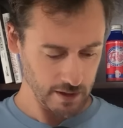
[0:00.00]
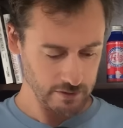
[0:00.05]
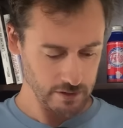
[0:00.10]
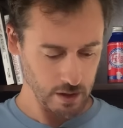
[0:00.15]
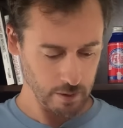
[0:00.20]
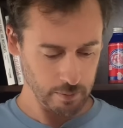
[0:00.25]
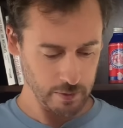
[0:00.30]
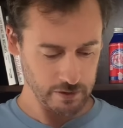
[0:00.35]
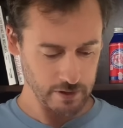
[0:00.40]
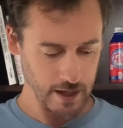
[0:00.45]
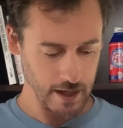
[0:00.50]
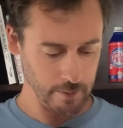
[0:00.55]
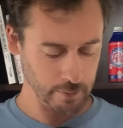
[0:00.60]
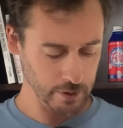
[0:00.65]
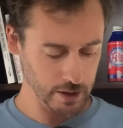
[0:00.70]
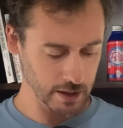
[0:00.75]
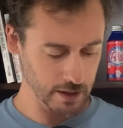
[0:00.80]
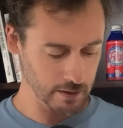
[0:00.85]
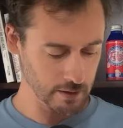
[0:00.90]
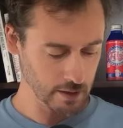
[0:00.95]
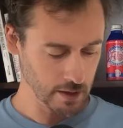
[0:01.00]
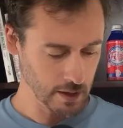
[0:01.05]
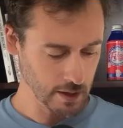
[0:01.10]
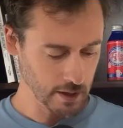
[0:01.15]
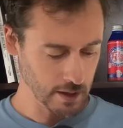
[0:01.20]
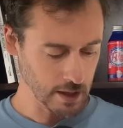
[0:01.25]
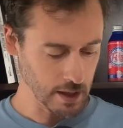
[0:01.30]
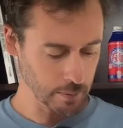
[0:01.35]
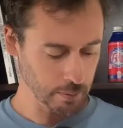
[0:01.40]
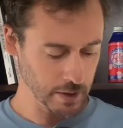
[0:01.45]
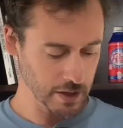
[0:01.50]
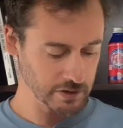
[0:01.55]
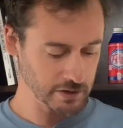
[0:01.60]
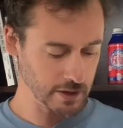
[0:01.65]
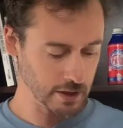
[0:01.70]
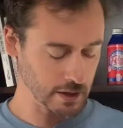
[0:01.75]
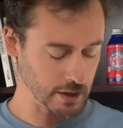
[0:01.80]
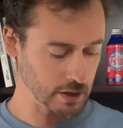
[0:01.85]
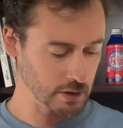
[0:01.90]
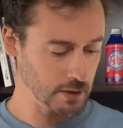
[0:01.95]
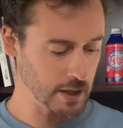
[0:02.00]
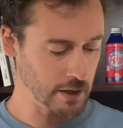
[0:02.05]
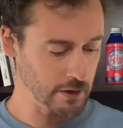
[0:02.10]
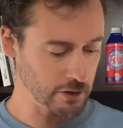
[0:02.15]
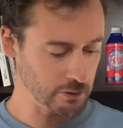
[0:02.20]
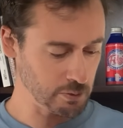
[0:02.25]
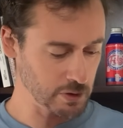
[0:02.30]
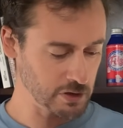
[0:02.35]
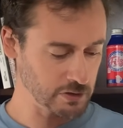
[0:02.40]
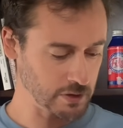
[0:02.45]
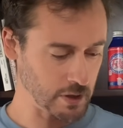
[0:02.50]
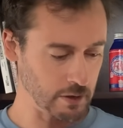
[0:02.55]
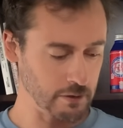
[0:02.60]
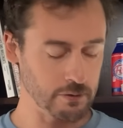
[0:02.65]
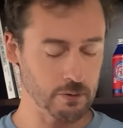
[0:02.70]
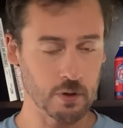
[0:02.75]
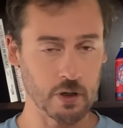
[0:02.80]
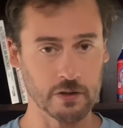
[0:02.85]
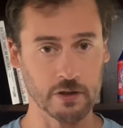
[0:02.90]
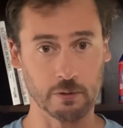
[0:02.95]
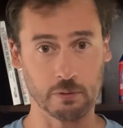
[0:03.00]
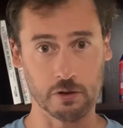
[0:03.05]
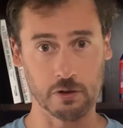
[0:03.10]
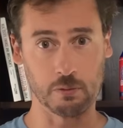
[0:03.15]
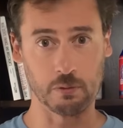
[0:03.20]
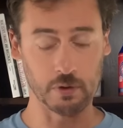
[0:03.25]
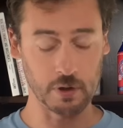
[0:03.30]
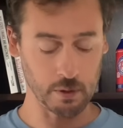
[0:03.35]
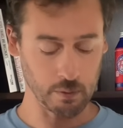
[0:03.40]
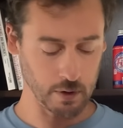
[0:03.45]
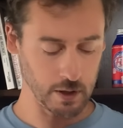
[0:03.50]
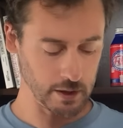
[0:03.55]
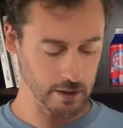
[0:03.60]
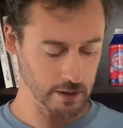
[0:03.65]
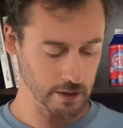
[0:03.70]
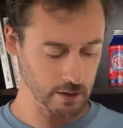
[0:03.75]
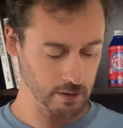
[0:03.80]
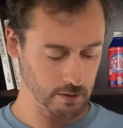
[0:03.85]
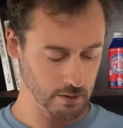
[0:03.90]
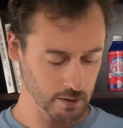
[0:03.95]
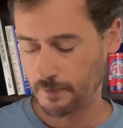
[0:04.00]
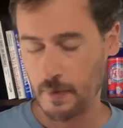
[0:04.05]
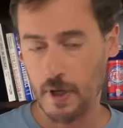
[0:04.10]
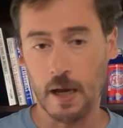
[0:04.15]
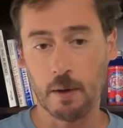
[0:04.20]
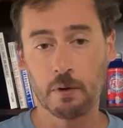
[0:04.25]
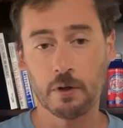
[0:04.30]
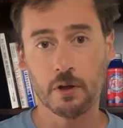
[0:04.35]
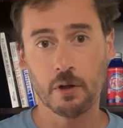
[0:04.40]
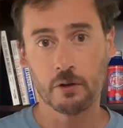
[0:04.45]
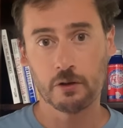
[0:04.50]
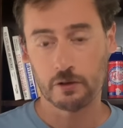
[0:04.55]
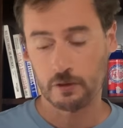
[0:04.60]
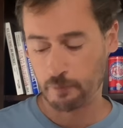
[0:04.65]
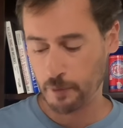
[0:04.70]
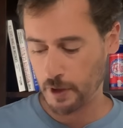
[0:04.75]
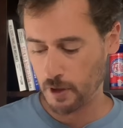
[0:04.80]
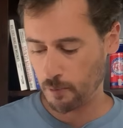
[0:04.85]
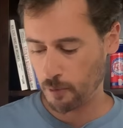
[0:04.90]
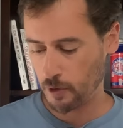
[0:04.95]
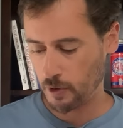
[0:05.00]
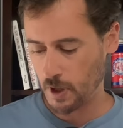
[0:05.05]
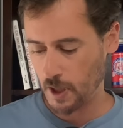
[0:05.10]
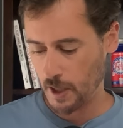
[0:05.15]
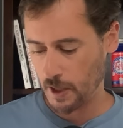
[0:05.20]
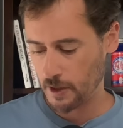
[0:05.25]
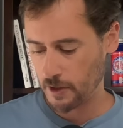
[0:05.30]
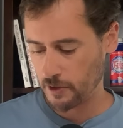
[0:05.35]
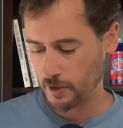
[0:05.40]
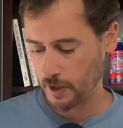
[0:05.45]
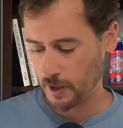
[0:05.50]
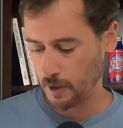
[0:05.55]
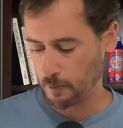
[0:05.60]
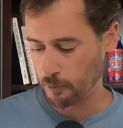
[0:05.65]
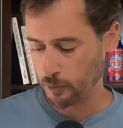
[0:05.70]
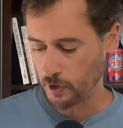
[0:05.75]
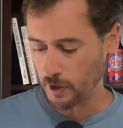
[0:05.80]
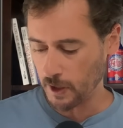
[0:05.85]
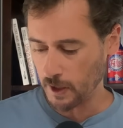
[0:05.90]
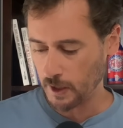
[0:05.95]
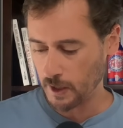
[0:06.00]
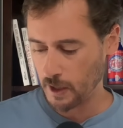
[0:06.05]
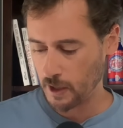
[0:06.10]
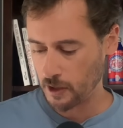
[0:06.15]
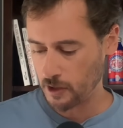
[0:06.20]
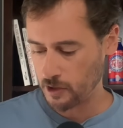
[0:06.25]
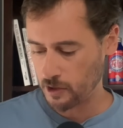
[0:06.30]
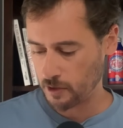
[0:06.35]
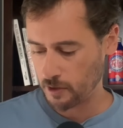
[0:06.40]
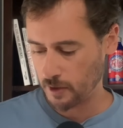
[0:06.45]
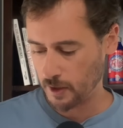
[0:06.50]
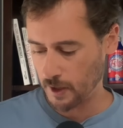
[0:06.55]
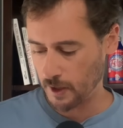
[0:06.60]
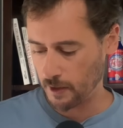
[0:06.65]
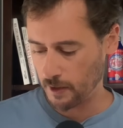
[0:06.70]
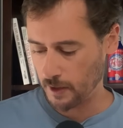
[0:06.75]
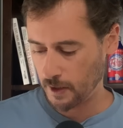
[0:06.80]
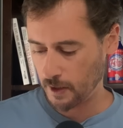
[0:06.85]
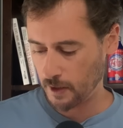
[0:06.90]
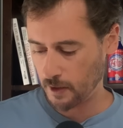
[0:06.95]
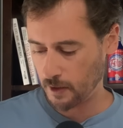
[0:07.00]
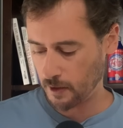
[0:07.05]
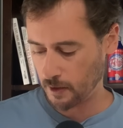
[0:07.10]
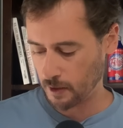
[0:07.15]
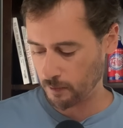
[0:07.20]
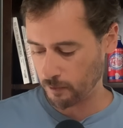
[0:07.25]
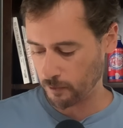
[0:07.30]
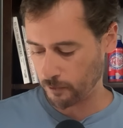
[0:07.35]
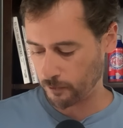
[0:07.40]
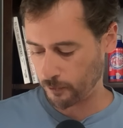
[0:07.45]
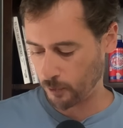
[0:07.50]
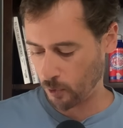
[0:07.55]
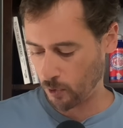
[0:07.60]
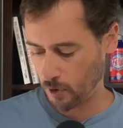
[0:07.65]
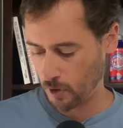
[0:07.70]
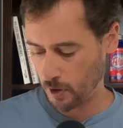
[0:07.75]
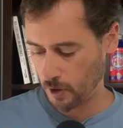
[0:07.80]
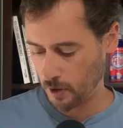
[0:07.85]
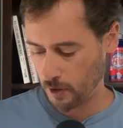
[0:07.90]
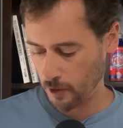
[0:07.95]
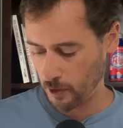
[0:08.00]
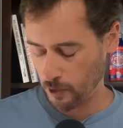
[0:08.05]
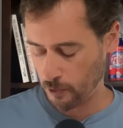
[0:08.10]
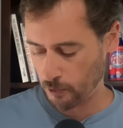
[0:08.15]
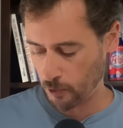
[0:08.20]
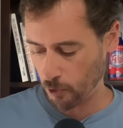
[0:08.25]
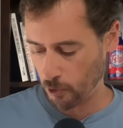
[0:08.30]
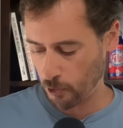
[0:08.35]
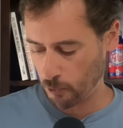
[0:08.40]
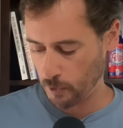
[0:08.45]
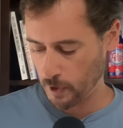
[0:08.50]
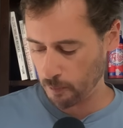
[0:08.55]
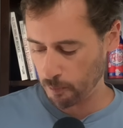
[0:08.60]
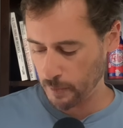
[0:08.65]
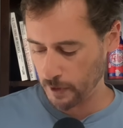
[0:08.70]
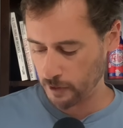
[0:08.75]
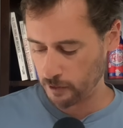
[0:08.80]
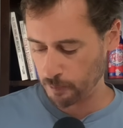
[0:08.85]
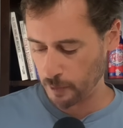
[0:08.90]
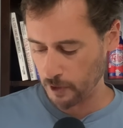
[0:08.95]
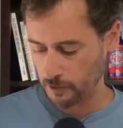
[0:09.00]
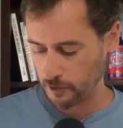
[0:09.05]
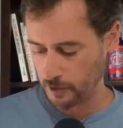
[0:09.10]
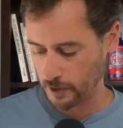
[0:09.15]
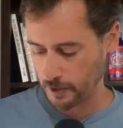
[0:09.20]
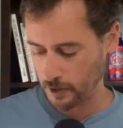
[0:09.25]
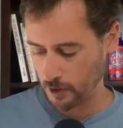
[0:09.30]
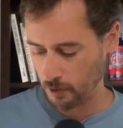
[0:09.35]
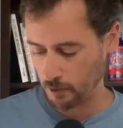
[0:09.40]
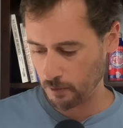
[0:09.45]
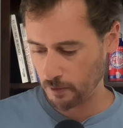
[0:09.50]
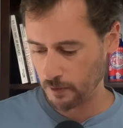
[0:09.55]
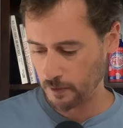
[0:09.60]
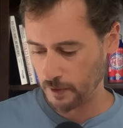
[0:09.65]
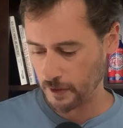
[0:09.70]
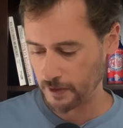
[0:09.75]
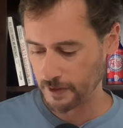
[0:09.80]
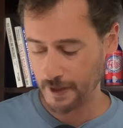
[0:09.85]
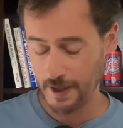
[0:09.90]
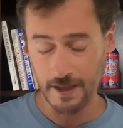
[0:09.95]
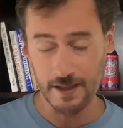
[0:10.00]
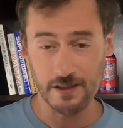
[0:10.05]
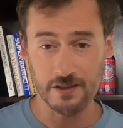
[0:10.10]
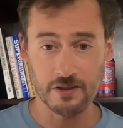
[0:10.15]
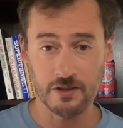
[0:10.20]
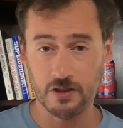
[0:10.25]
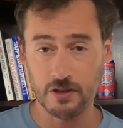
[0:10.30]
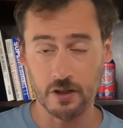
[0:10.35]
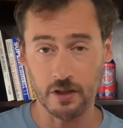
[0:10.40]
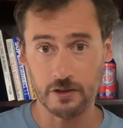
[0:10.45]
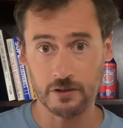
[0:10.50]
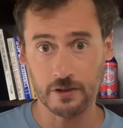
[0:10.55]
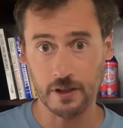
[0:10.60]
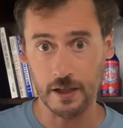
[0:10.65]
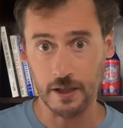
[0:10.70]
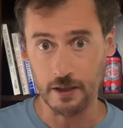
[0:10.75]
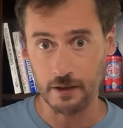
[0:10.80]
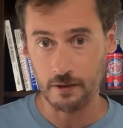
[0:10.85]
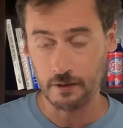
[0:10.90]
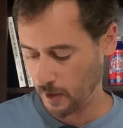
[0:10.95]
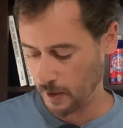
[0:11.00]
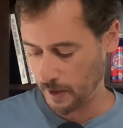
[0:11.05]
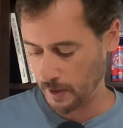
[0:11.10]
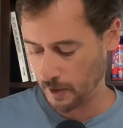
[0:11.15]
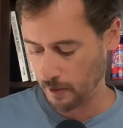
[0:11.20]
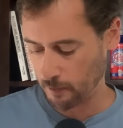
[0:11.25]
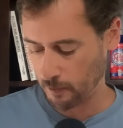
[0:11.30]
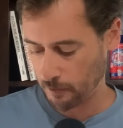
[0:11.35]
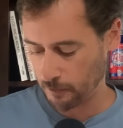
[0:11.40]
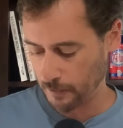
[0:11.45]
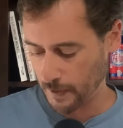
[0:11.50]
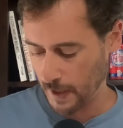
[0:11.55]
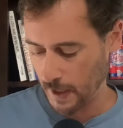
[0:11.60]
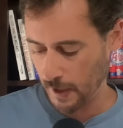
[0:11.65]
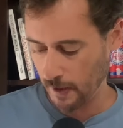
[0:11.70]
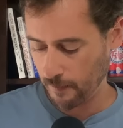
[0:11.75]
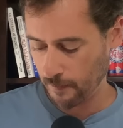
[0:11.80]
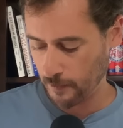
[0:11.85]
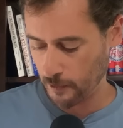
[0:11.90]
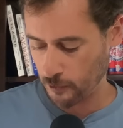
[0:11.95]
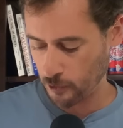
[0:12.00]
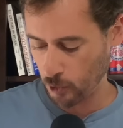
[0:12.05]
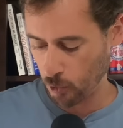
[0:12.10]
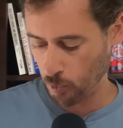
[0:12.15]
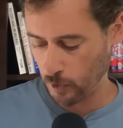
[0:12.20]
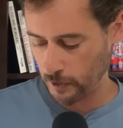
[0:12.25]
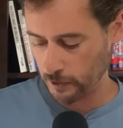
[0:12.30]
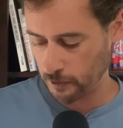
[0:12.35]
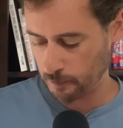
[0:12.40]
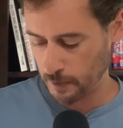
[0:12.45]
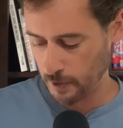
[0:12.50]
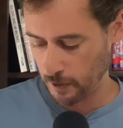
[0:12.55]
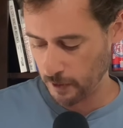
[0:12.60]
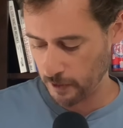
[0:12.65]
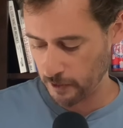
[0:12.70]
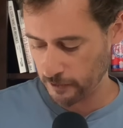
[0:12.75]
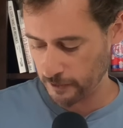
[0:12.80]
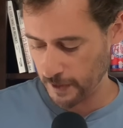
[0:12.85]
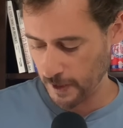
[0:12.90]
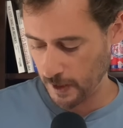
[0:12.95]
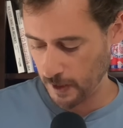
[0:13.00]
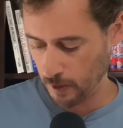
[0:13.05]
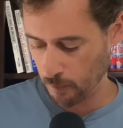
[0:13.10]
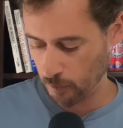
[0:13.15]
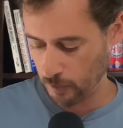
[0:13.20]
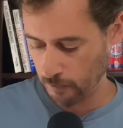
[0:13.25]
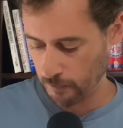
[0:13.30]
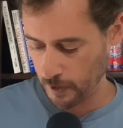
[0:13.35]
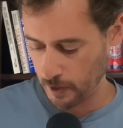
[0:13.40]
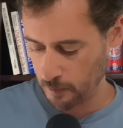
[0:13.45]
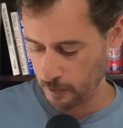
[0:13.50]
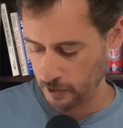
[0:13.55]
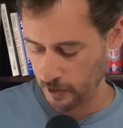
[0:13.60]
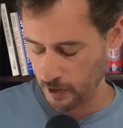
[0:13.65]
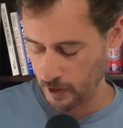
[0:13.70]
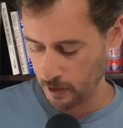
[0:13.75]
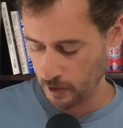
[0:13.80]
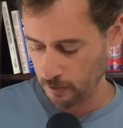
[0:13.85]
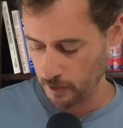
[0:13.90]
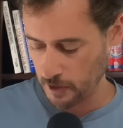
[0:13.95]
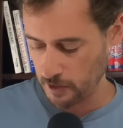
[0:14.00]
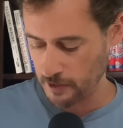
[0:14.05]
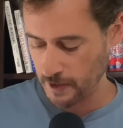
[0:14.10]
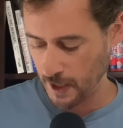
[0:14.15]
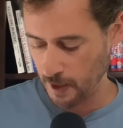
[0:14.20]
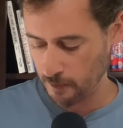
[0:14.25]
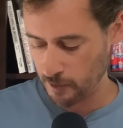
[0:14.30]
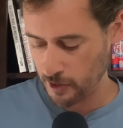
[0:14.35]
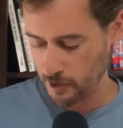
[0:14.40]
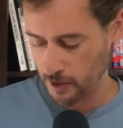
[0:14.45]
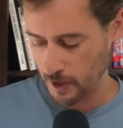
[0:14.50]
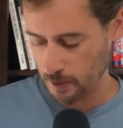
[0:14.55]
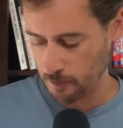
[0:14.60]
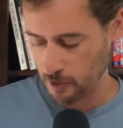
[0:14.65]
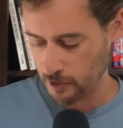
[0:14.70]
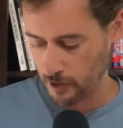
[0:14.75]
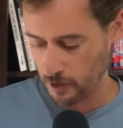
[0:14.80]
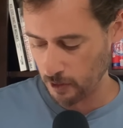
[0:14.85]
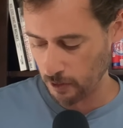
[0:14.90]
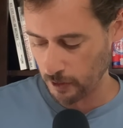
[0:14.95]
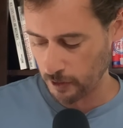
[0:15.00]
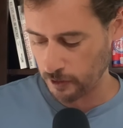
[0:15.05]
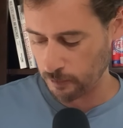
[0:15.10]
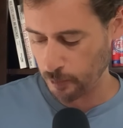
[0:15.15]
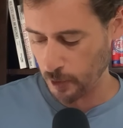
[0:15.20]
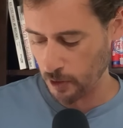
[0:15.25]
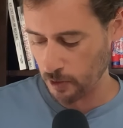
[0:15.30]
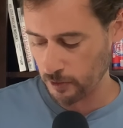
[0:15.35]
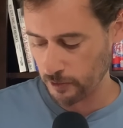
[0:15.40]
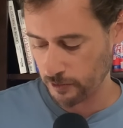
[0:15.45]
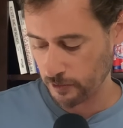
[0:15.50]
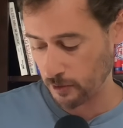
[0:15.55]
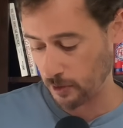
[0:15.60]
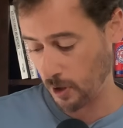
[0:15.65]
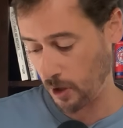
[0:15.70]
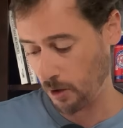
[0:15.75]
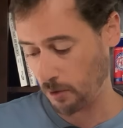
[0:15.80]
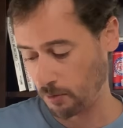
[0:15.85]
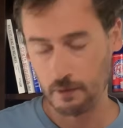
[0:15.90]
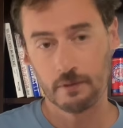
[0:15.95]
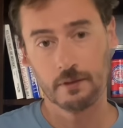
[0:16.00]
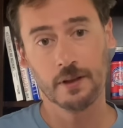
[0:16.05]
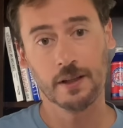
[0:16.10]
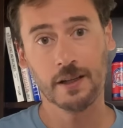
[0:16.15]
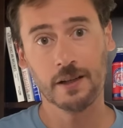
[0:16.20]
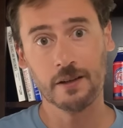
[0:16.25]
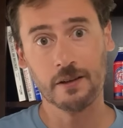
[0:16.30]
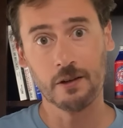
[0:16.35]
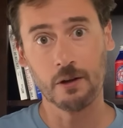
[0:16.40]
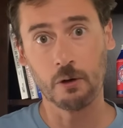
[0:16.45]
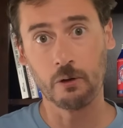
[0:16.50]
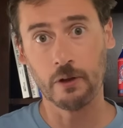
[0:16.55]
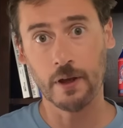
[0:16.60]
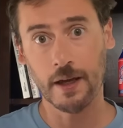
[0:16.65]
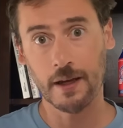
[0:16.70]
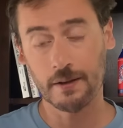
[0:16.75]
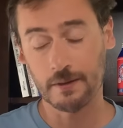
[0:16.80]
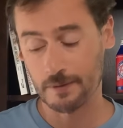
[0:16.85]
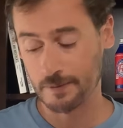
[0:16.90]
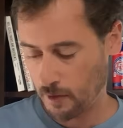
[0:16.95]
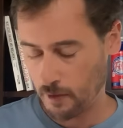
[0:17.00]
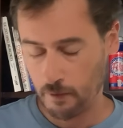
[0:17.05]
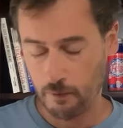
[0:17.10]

up is Hoplite. Hoplite's got a great 3-star forge, that's what you really want here. I would go Spear Barrage and Bleeding Edge, and then at level 4, you throw 3 big spears in a cone. This guy is just like, in level 5, throw 1 spear instead with 50% increased damage, enemies hit are exposed. Oh, I didn't know that.